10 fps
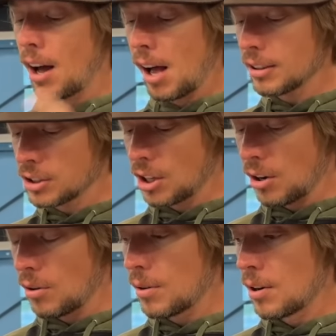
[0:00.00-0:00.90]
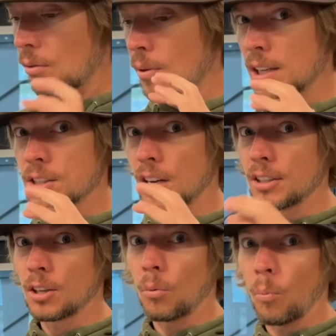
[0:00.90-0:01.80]
also runs on
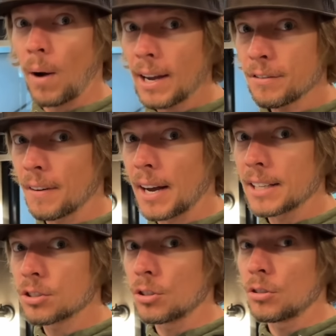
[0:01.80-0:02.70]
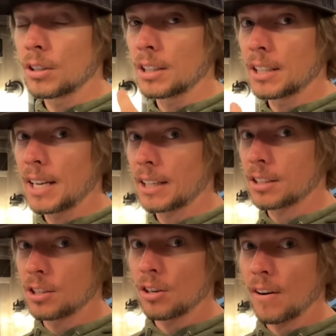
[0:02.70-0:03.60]
your Wi-Fi so you can connect
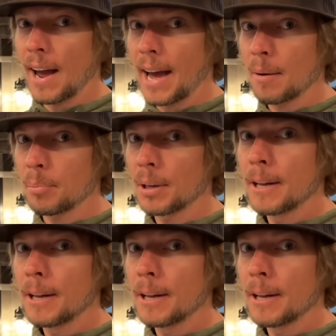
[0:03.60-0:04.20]
to your app.